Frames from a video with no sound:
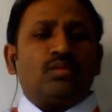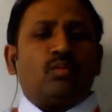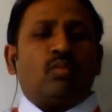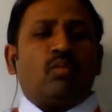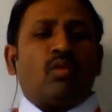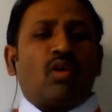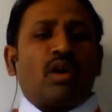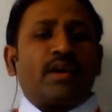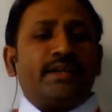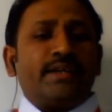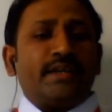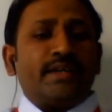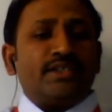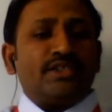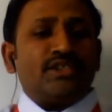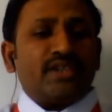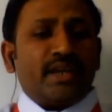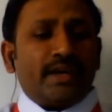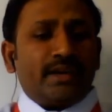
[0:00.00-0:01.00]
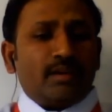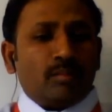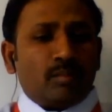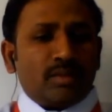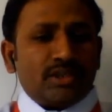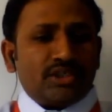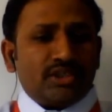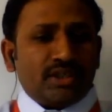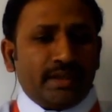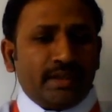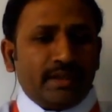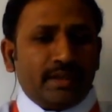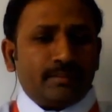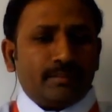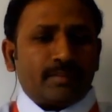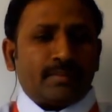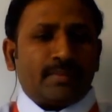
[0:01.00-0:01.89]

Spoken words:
water jet machining.